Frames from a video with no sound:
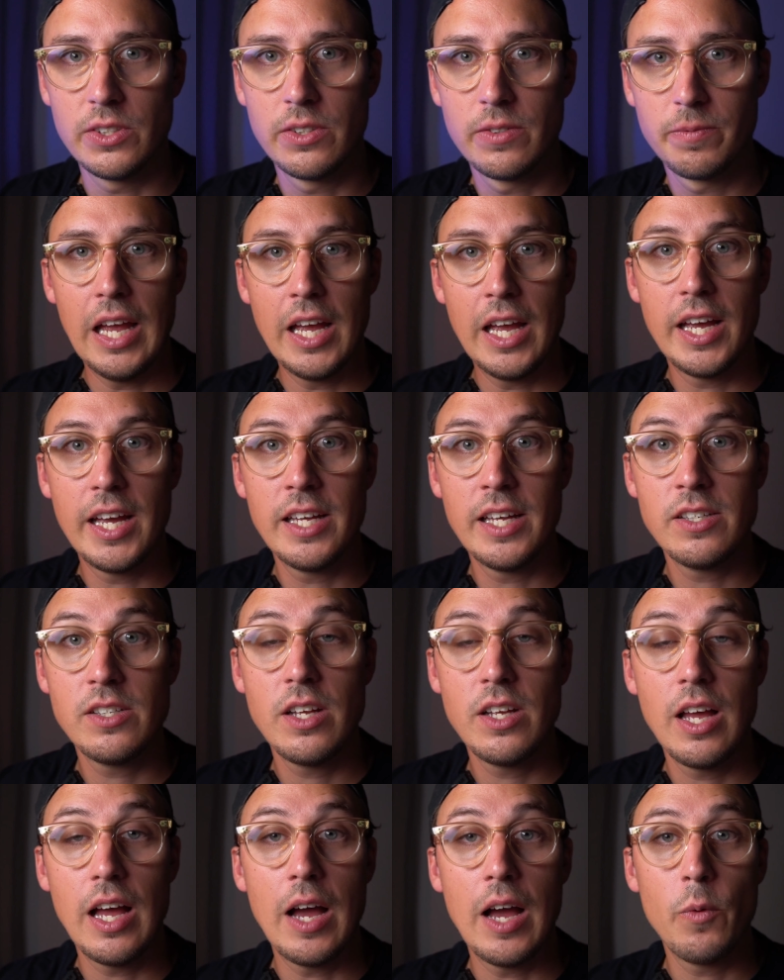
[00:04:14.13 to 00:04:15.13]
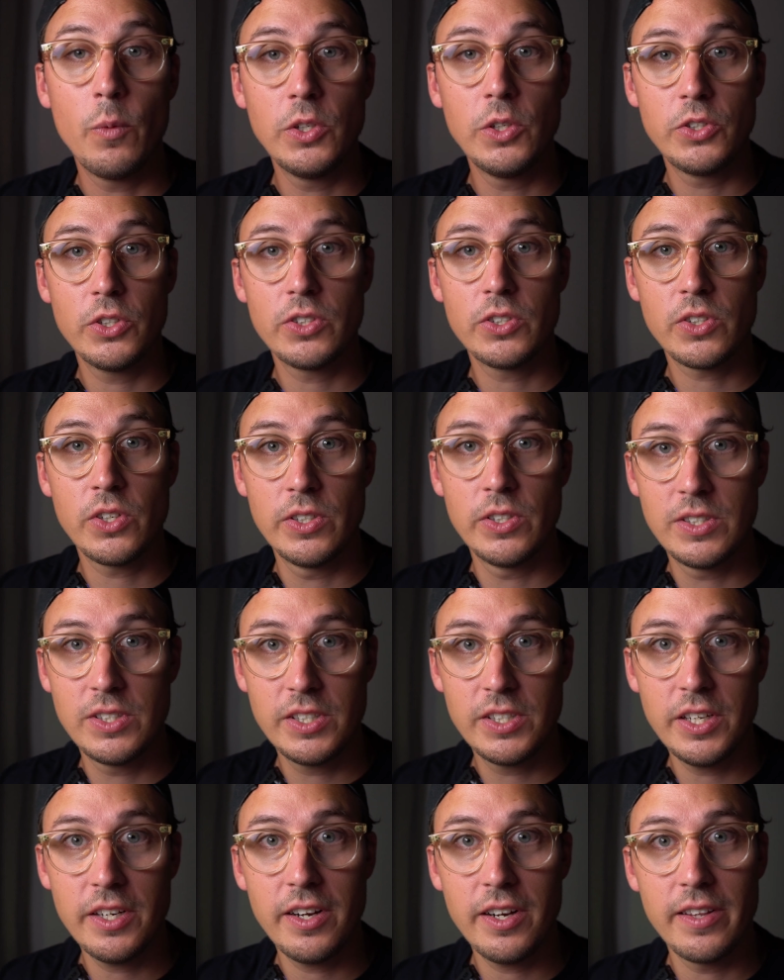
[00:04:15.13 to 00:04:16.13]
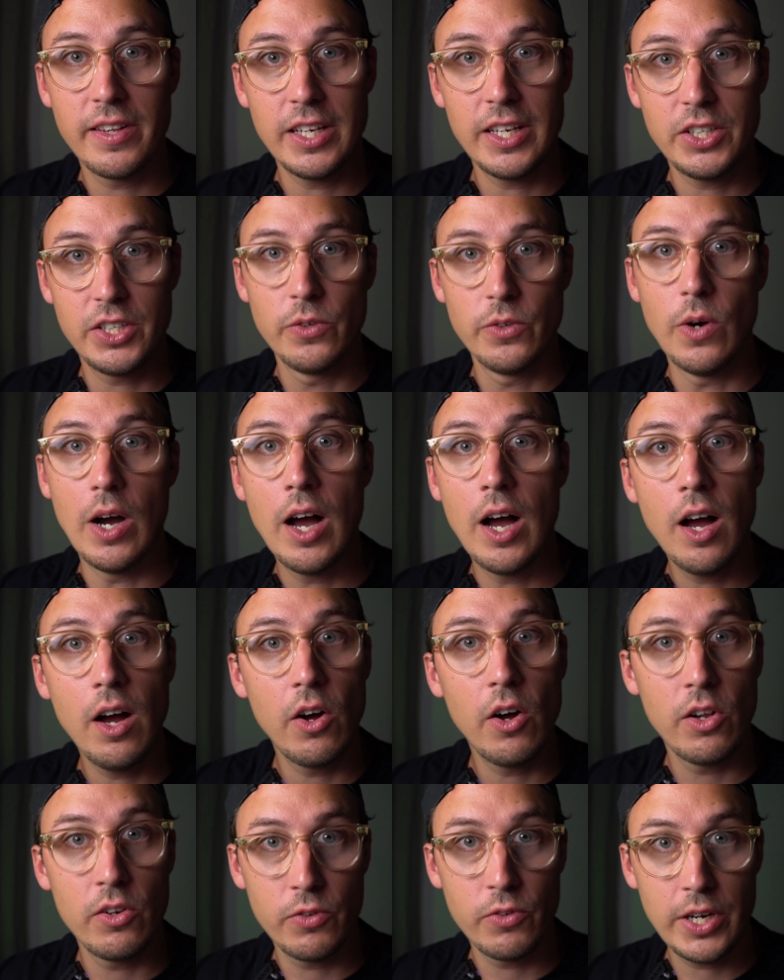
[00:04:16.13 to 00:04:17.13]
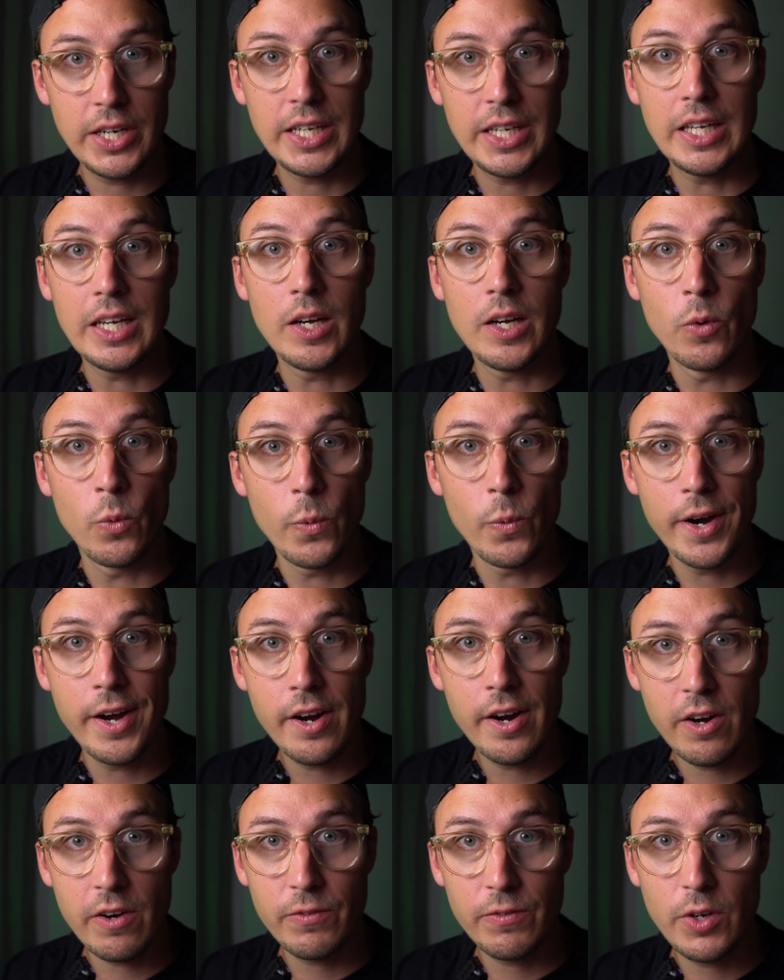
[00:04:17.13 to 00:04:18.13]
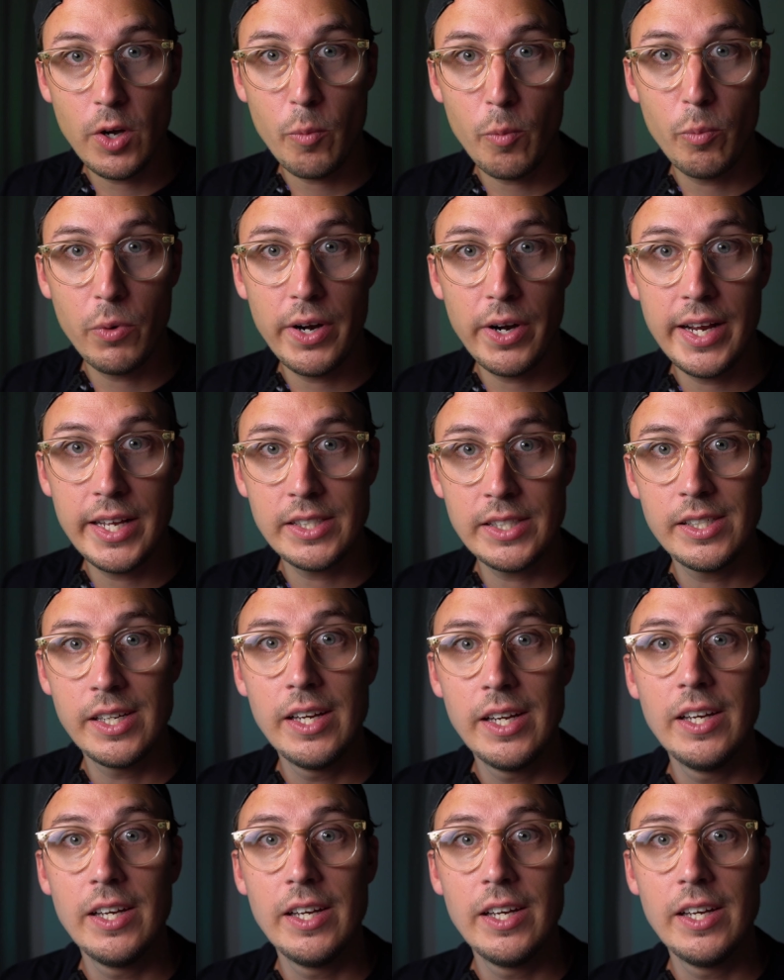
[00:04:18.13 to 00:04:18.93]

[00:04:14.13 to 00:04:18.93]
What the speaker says: And I would just consider that you are already aware of your brand.